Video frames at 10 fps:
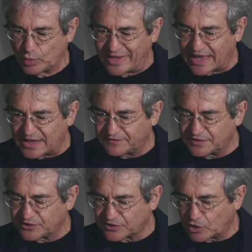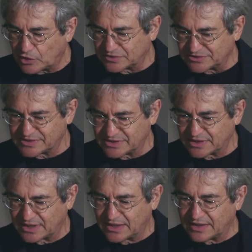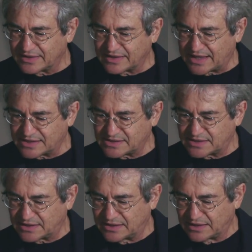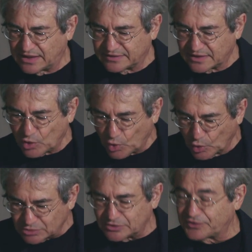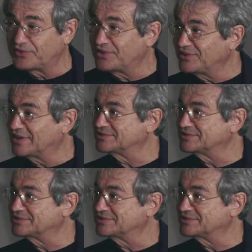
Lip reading: We have discovered that at the core of the physical